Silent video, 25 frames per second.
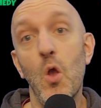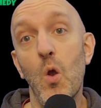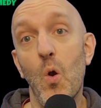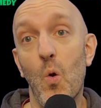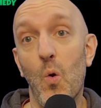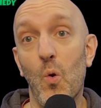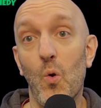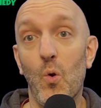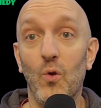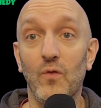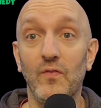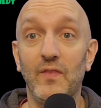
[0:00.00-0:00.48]

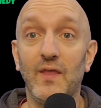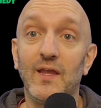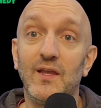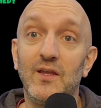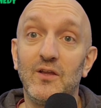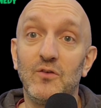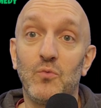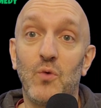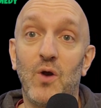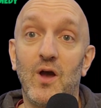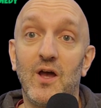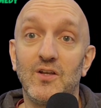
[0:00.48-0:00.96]
Or they
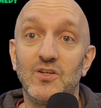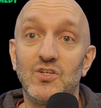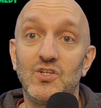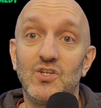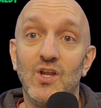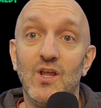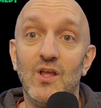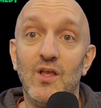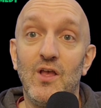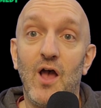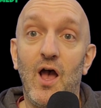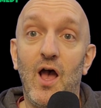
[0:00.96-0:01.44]
can
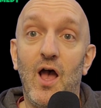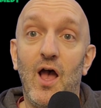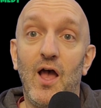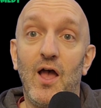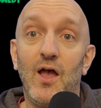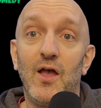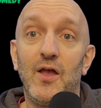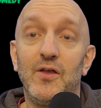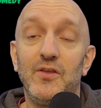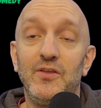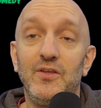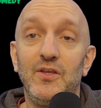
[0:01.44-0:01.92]
watch
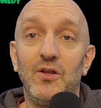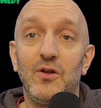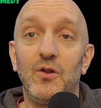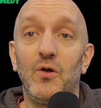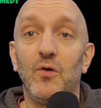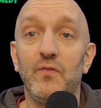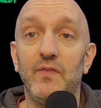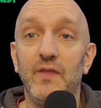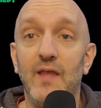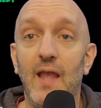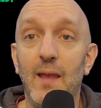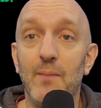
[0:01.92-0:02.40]

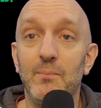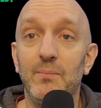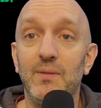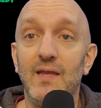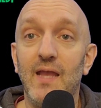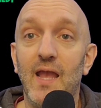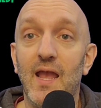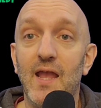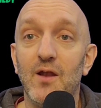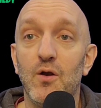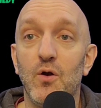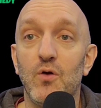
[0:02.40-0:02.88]
the
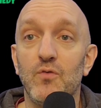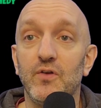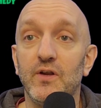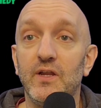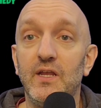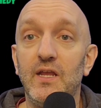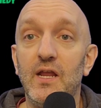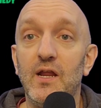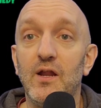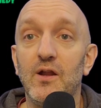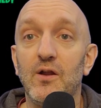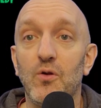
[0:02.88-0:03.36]
NBA over
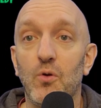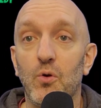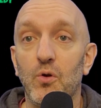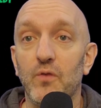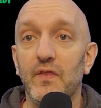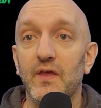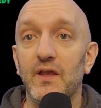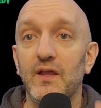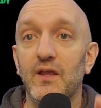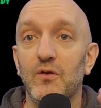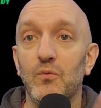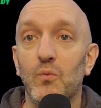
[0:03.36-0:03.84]
here, or
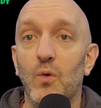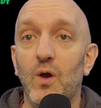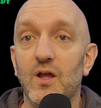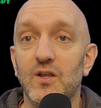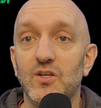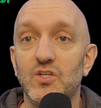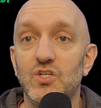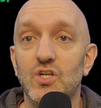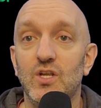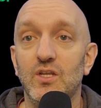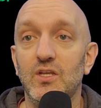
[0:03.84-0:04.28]
they can watch,